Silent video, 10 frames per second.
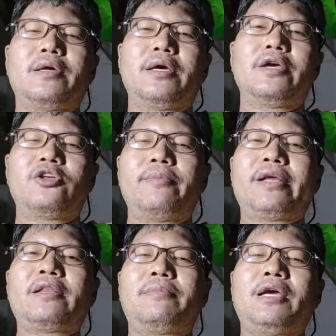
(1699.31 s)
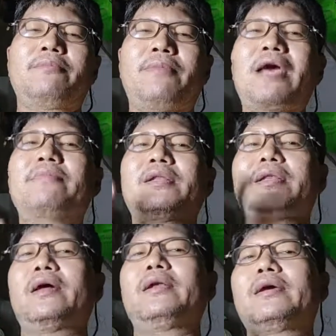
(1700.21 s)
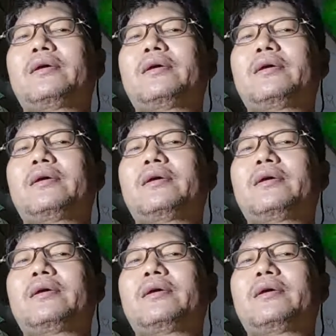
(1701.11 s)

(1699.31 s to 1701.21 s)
You make the blade bimetallic,